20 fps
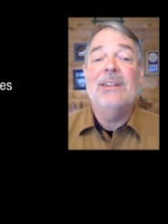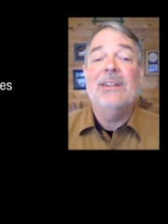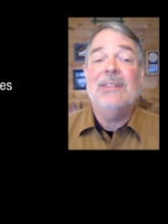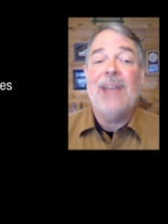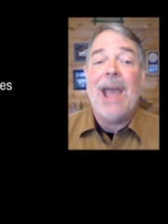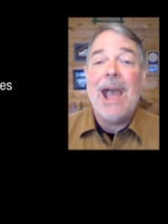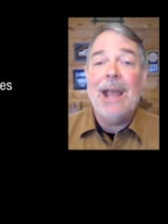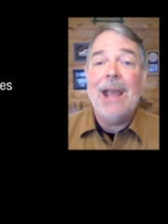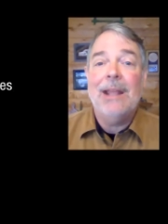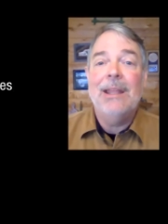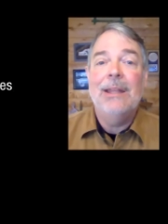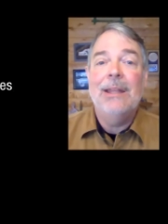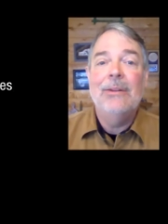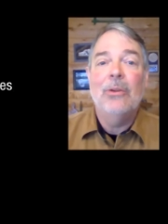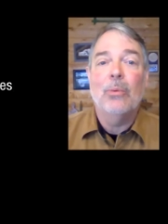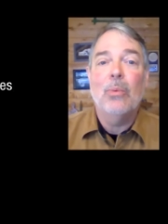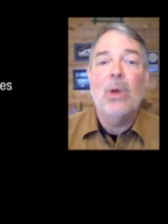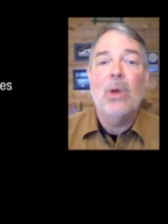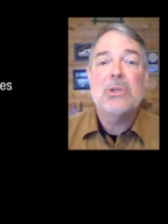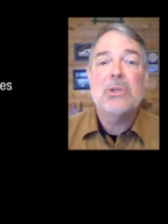attacking
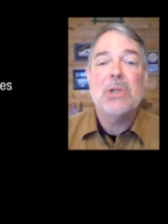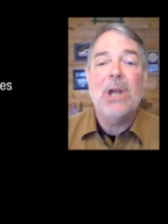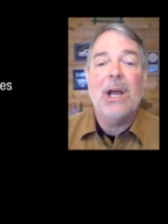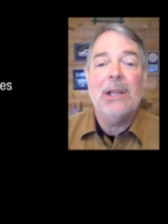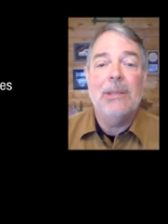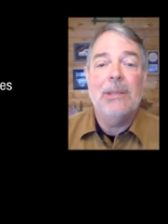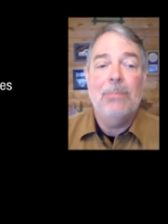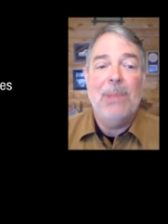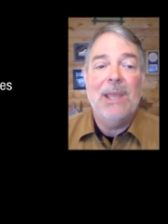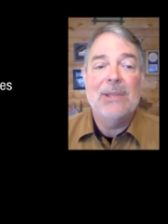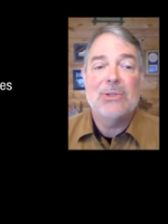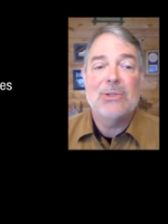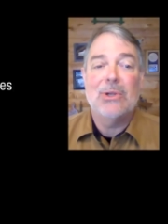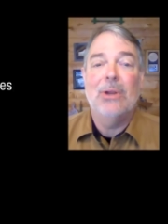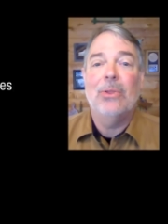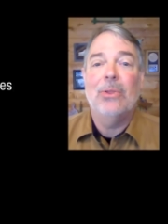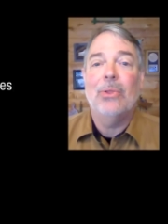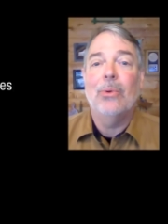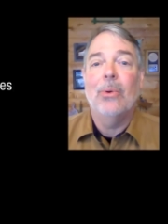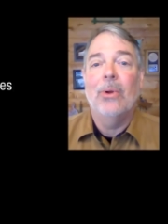the Russian occupation
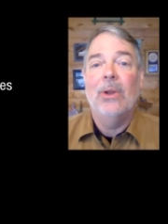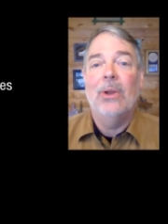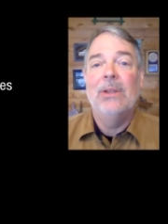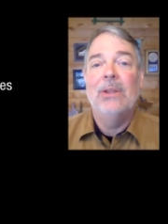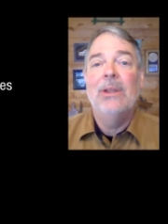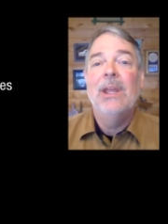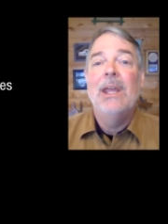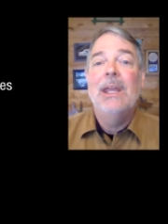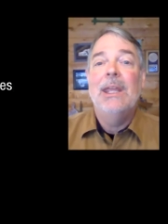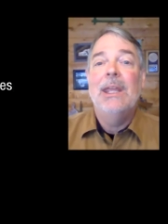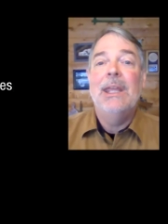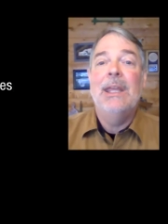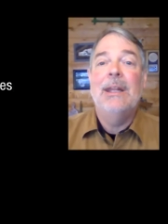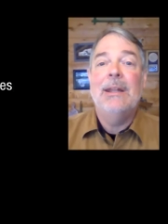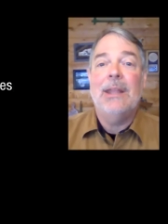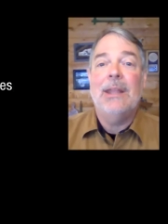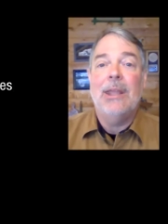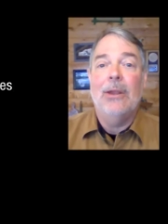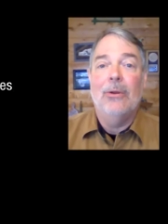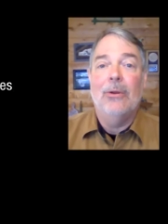authority
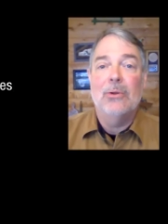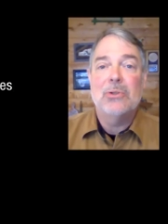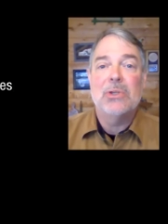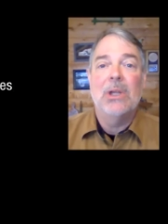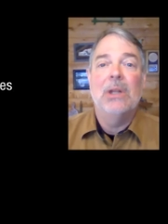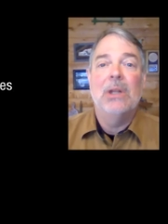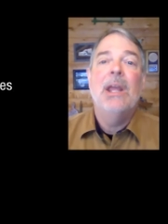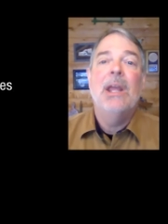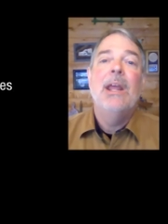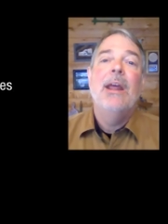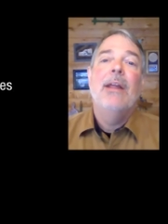in Kherson.